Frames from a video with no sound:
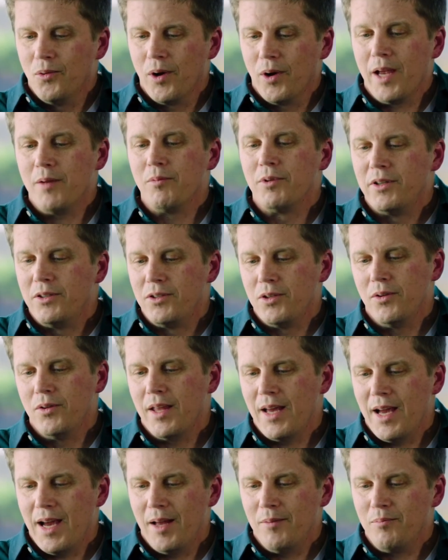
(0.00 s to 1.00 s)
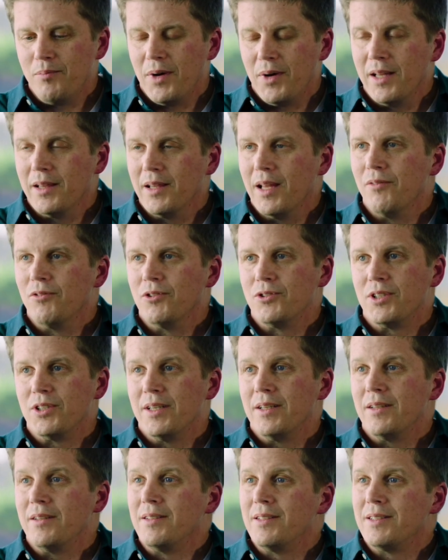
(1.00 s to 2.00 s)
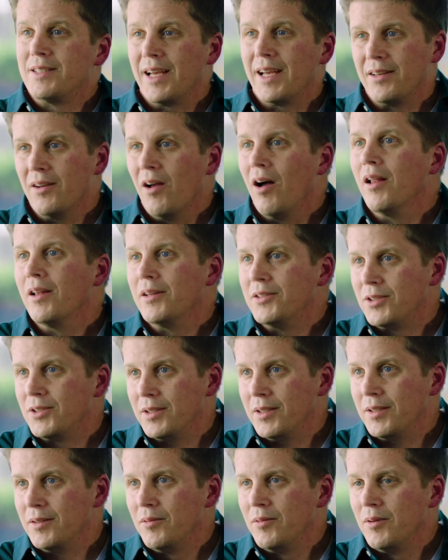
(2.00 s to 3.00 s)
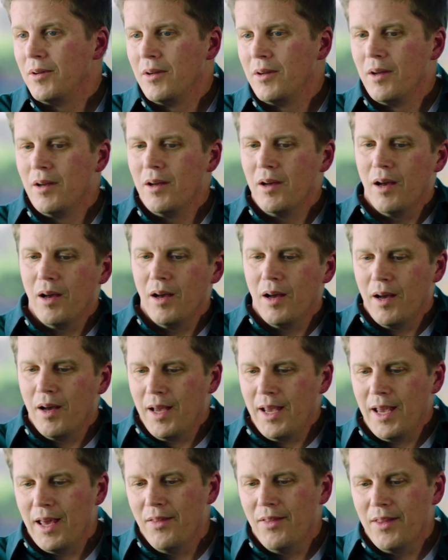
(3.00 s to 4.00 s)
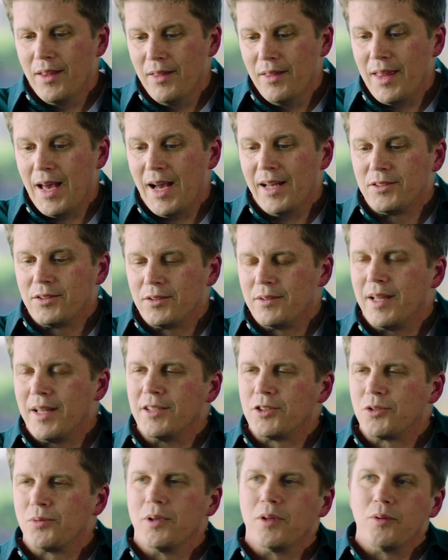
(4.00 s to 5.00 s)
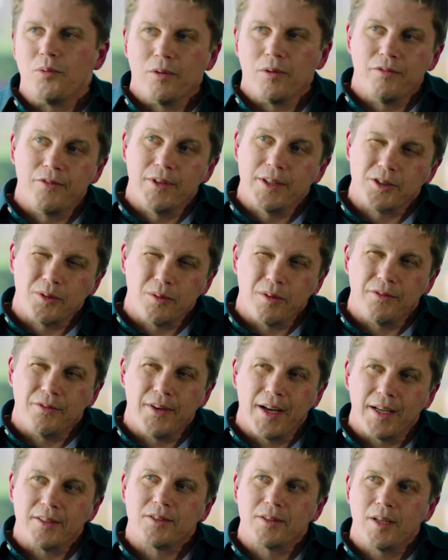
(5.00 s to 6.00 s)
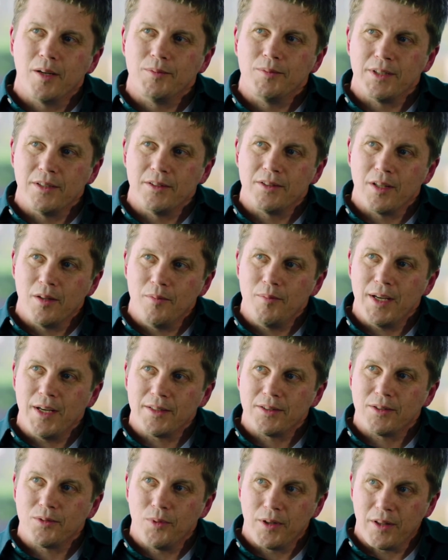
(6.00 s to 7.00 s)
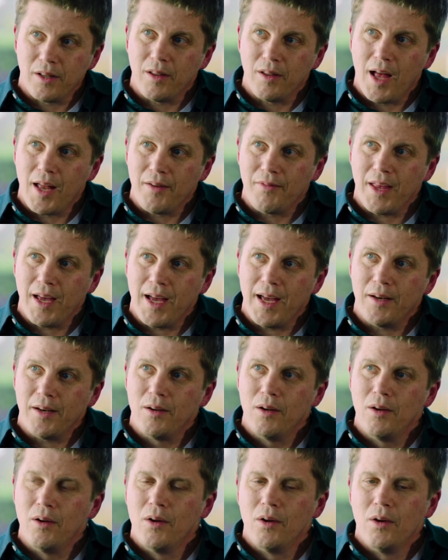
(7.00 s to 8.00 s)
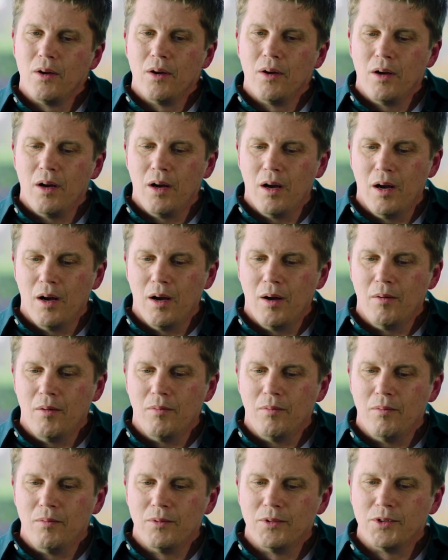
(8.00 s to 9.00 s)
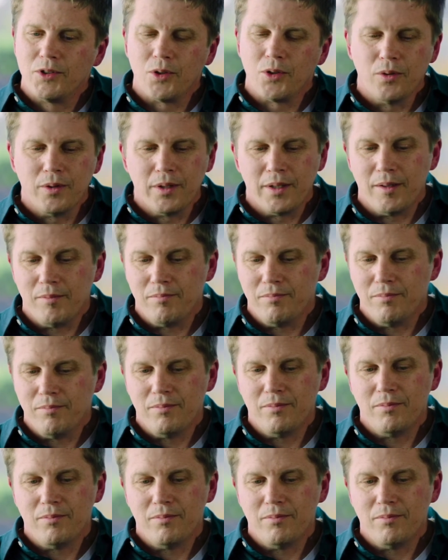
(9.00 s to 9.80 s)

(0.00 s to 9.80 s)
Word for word: we're able to do that by leveraging technology. Uh, and then that's that's really where visual effects comes into the mix with a lot of that. Mm-hmm. Um, certainly,